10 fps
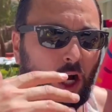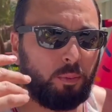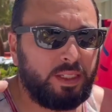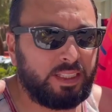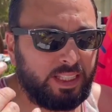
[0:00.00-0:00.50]
I'll
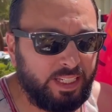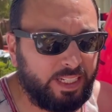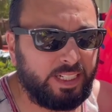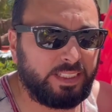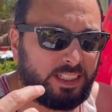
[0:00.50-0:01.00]
be
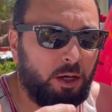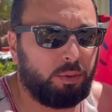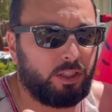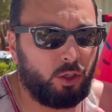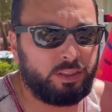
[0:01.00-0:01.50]
linking it down
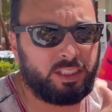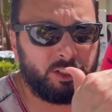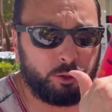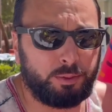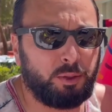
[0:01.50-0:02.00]
below in the
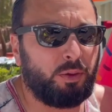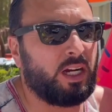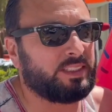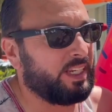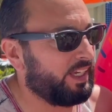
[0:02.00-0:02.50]
description
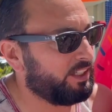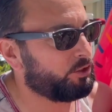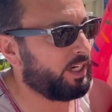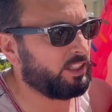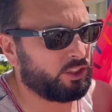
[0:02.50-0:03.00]
box in case
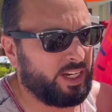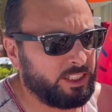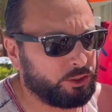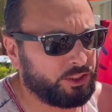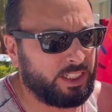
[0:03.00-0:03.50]
you guys are
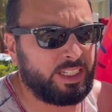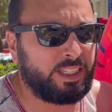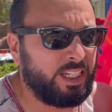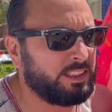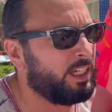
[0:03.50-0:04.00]
interested in
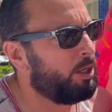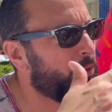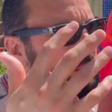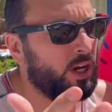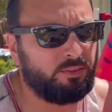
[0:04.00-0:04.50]
these.
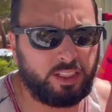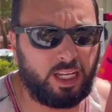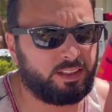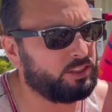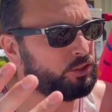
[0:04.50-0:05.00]
But you don't have to
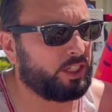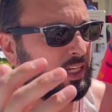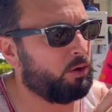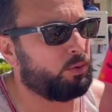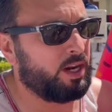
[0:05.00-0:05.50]
get these. You can
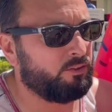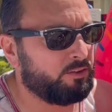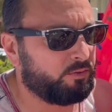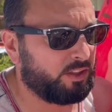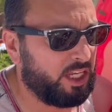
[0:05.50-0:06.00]
get whatever
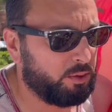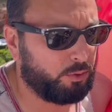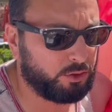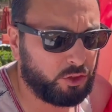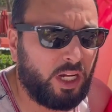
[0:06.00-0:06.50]

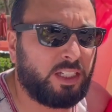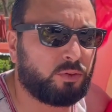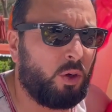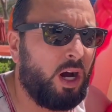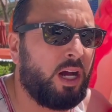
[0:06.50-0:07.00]
inflatables you guys
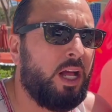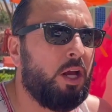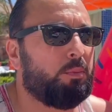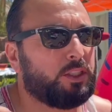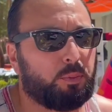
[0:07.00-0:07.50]
want.
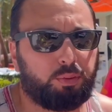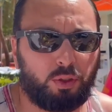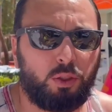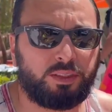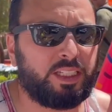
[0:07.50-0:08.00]
But the
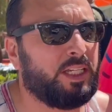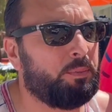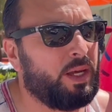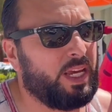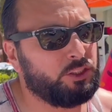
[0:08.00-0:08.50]
pro
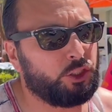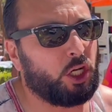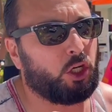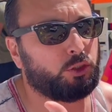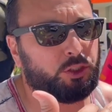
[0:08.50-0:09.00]
tip is you
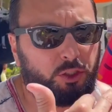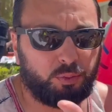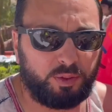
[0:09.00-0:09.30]
could go to the